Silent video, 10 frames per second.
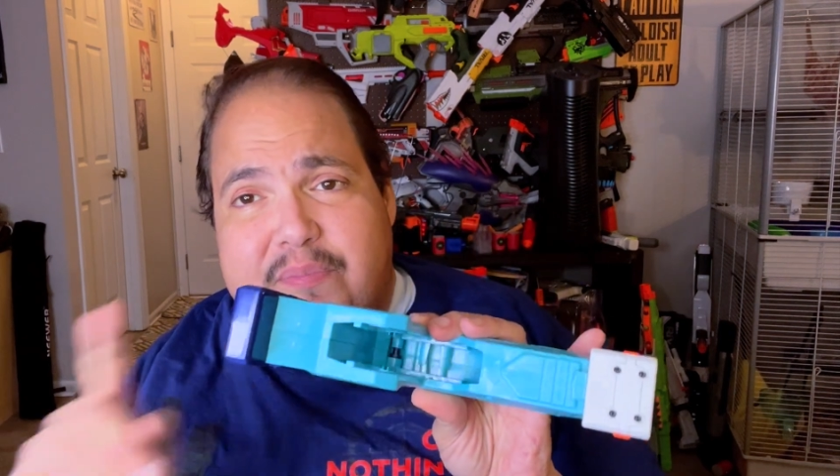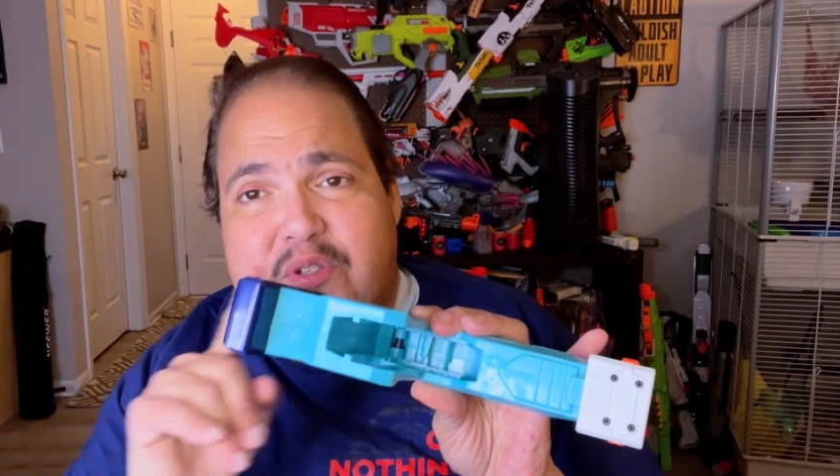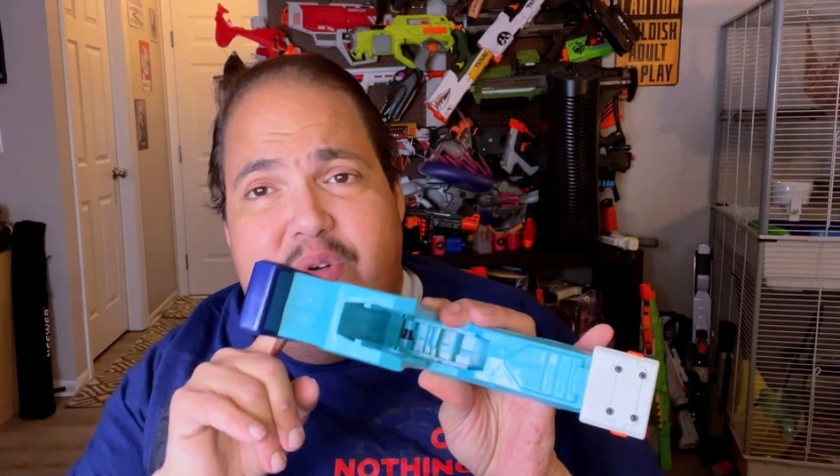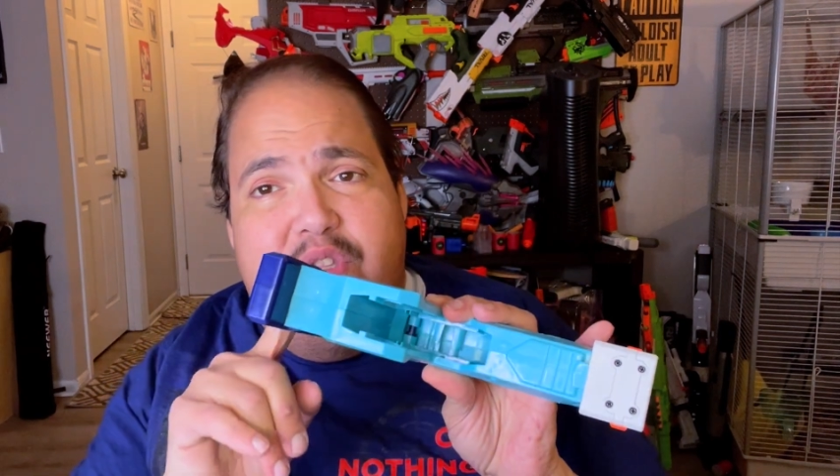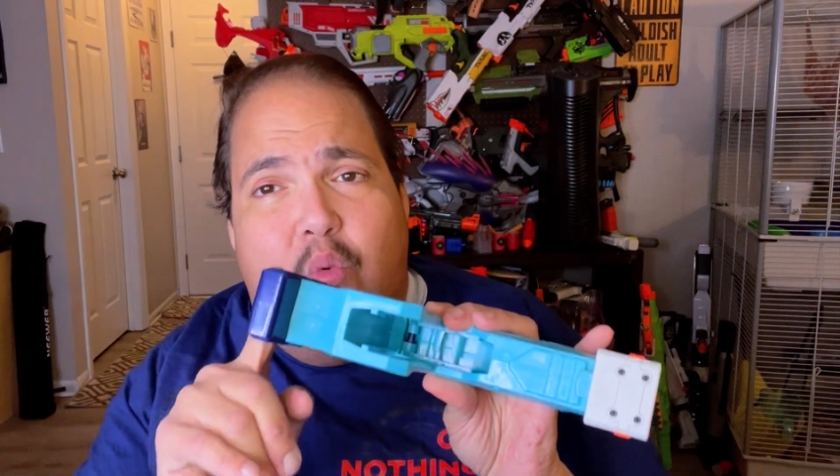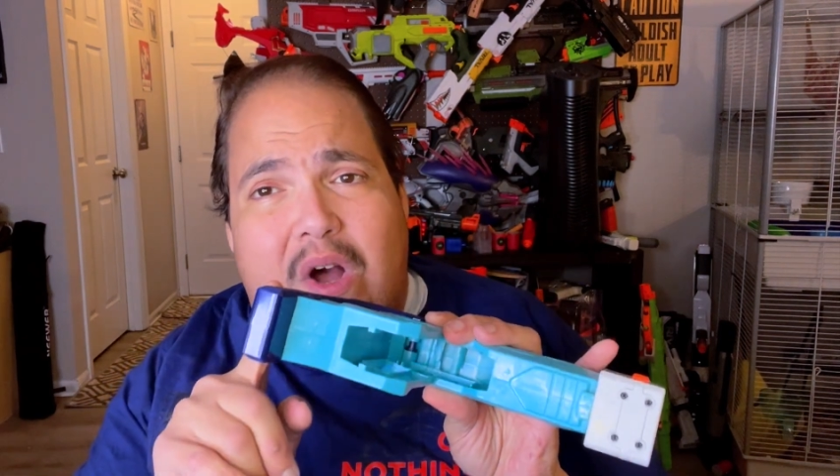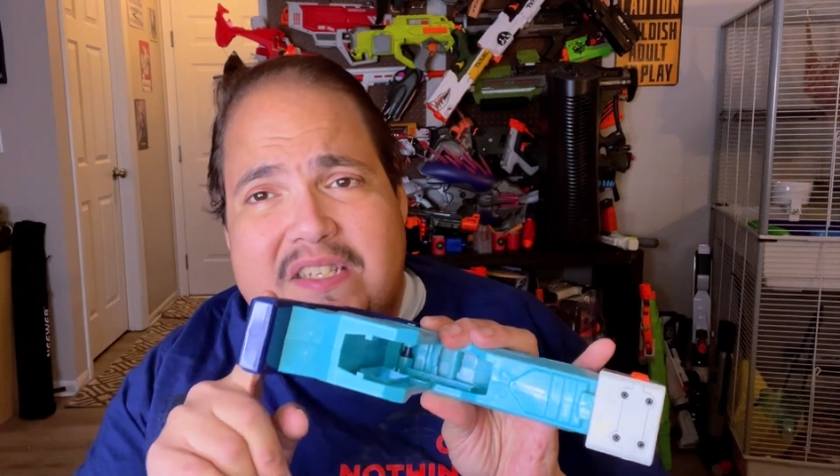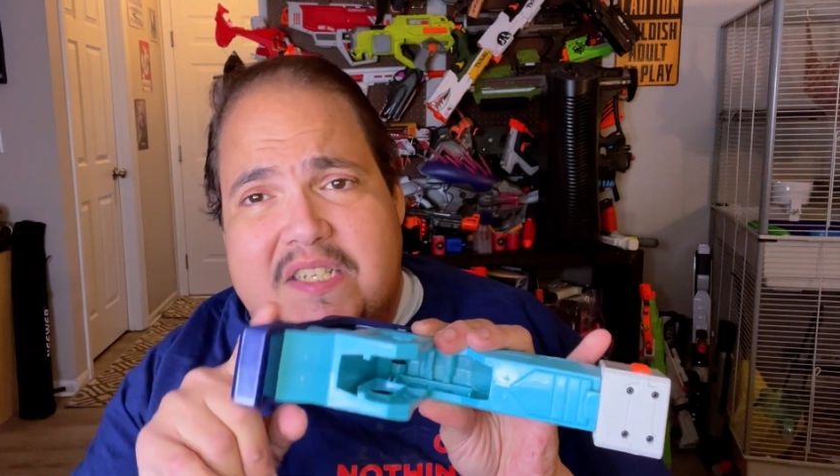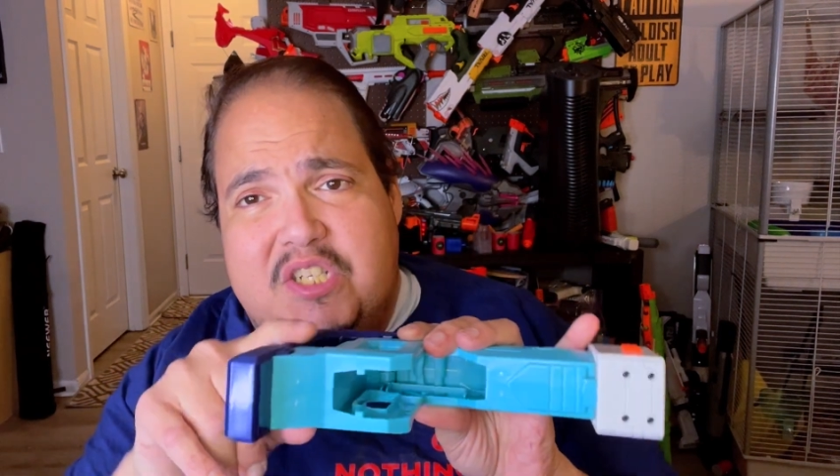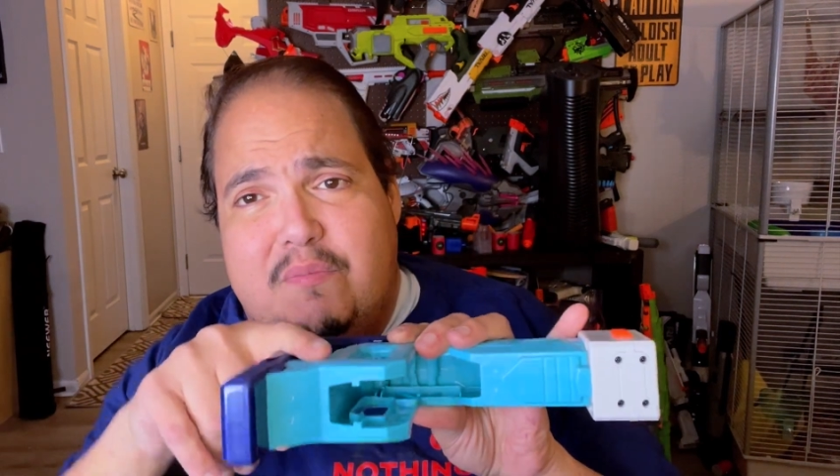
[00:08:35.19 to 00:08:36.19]
between the
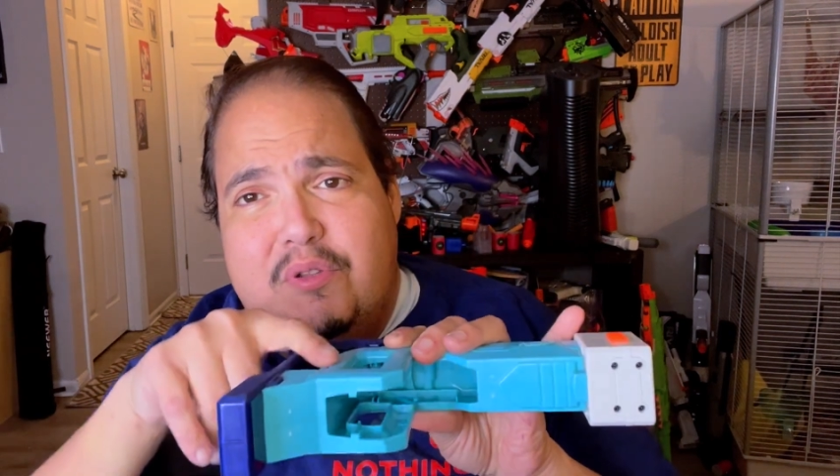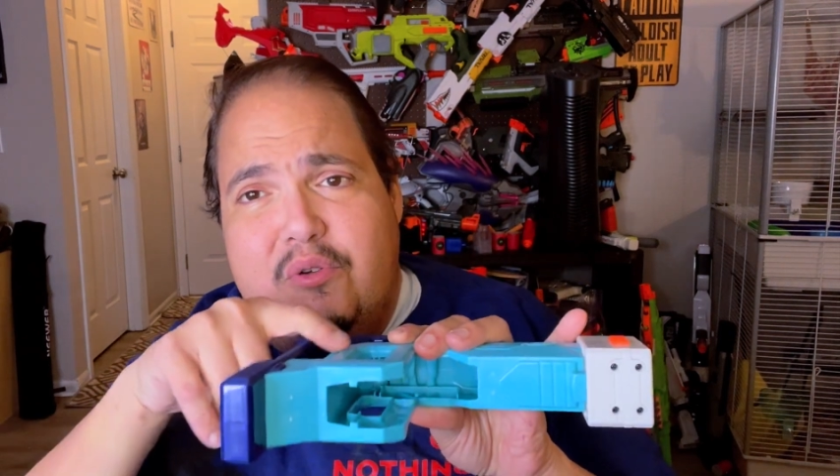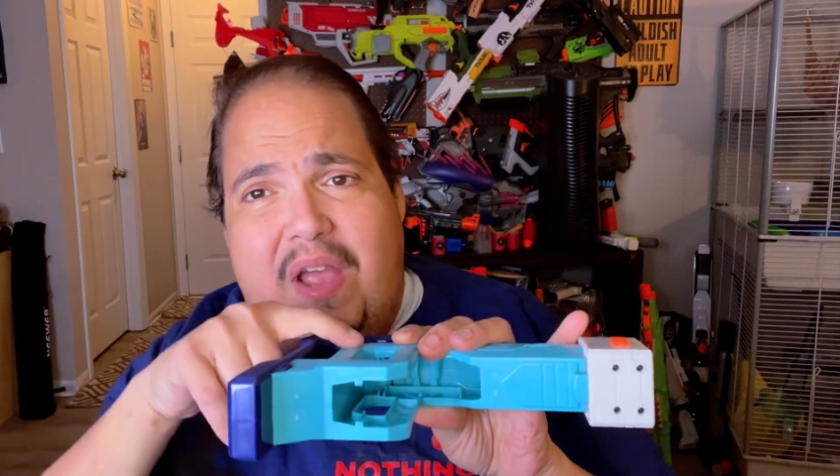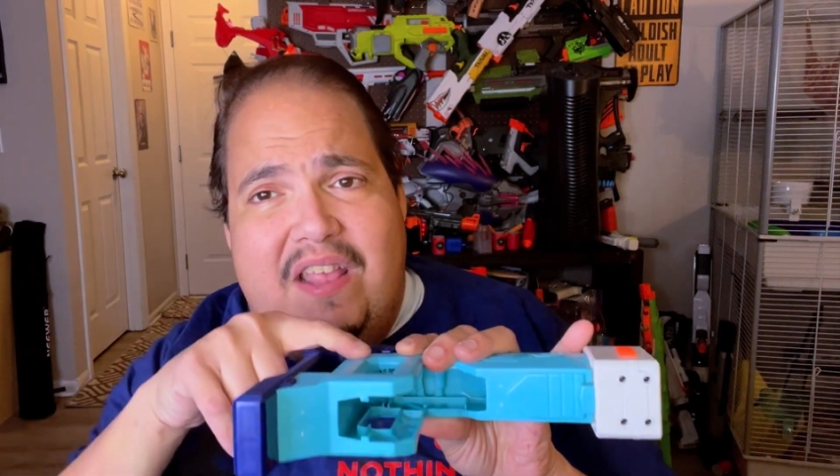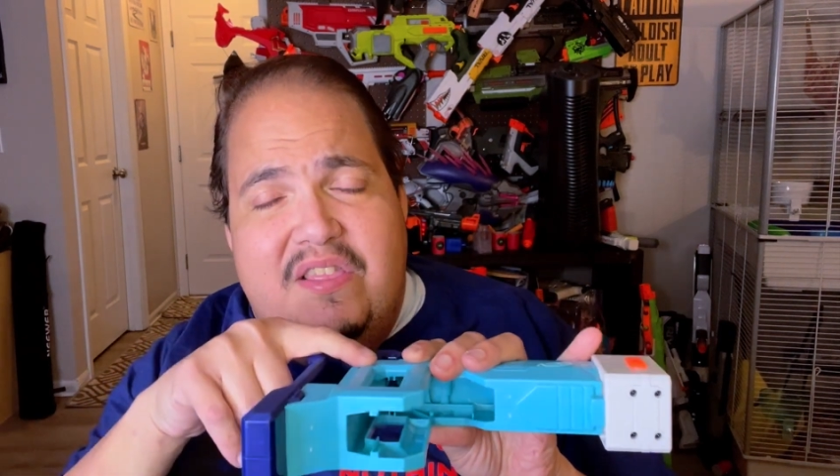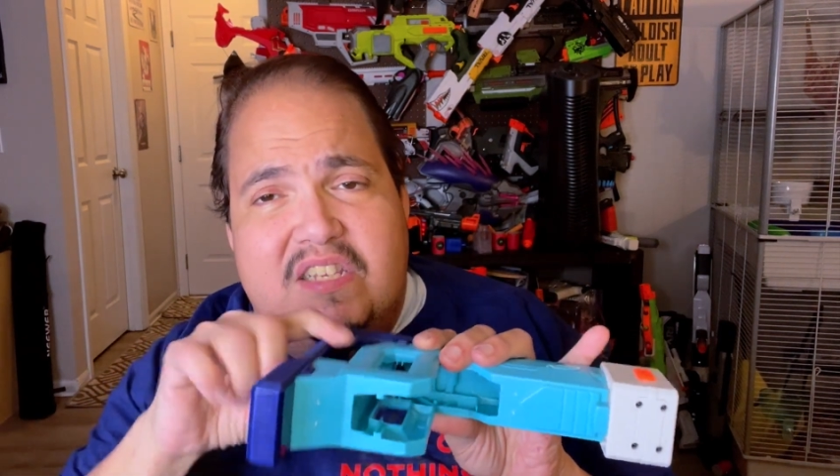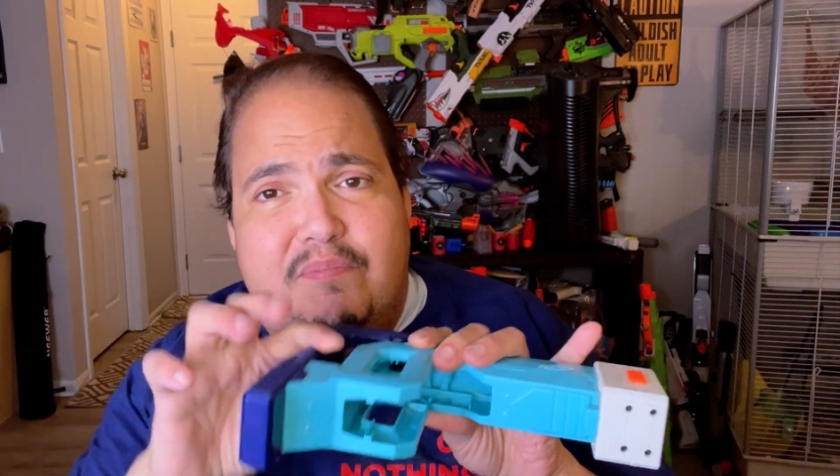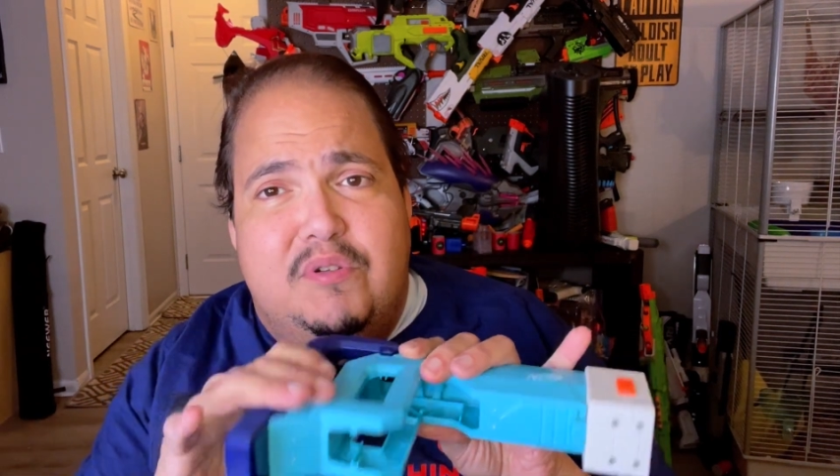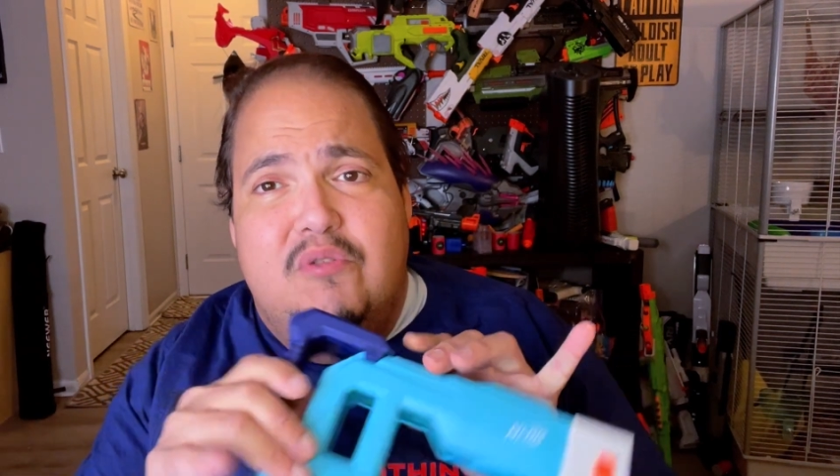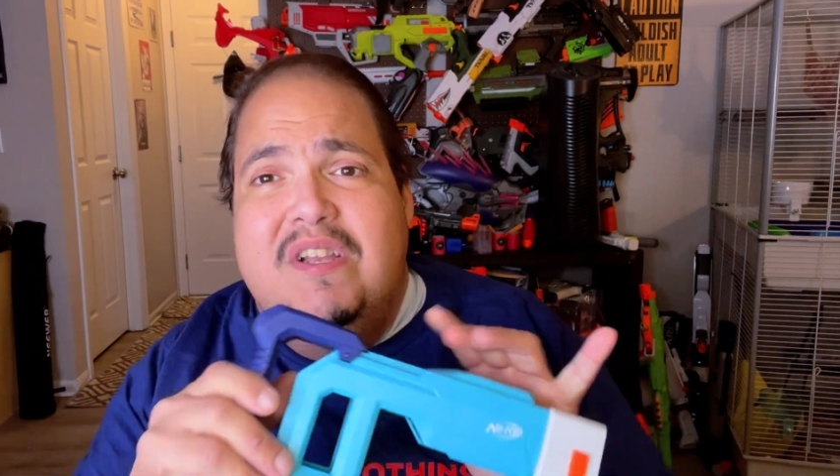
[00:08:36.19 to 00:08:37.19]
Wild Edition blue and this
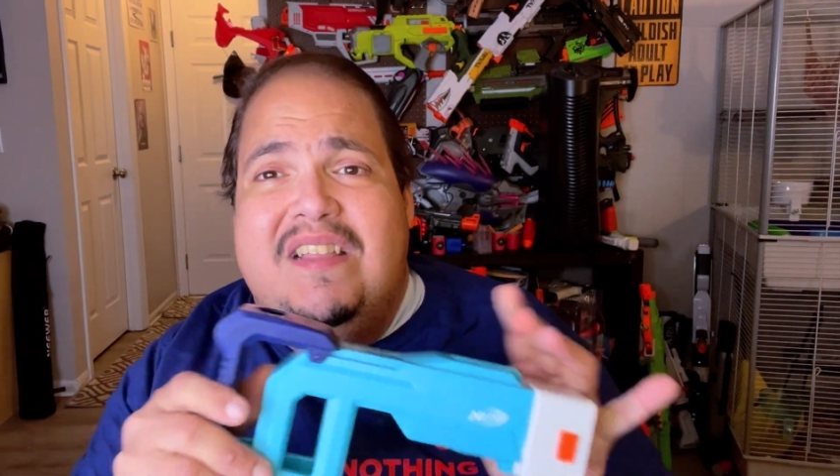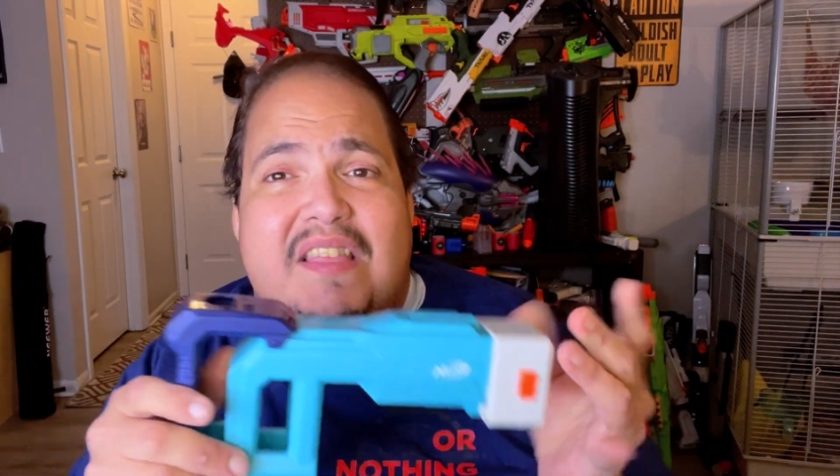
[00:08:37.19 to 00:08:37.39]
blue